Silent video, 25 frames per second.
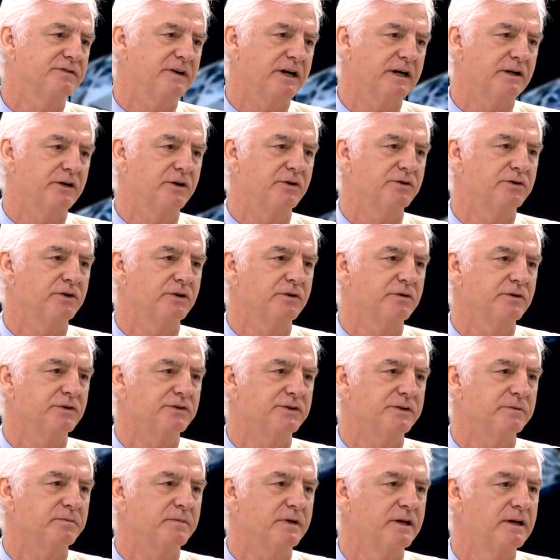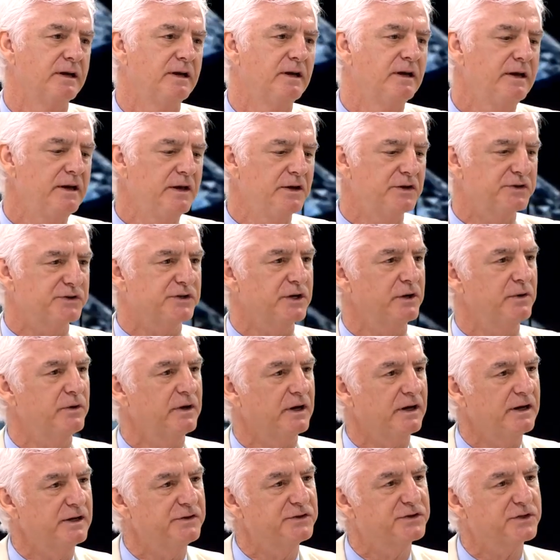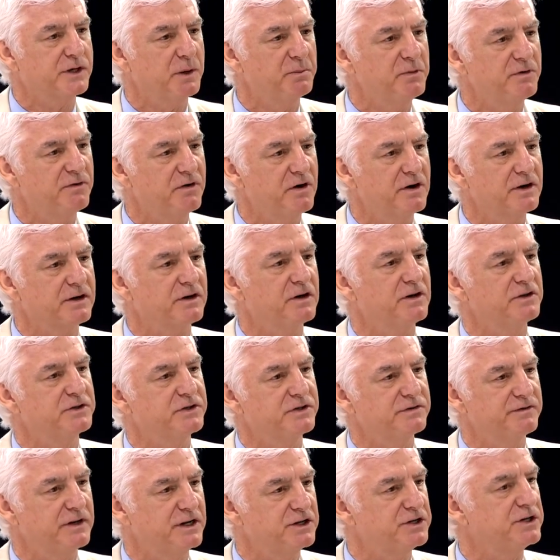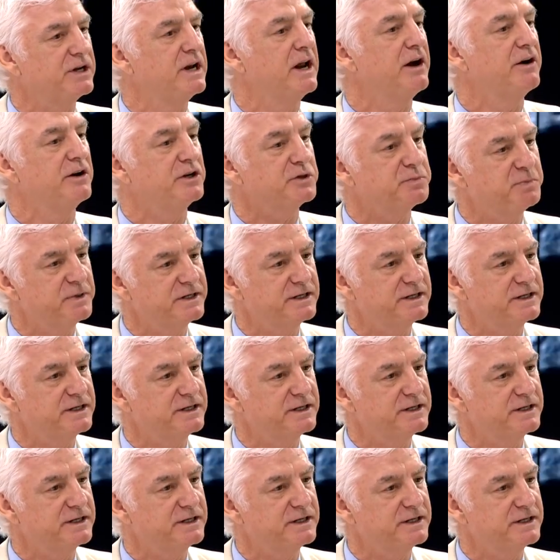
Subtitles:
of ecotourism. So in some of our conservation areas,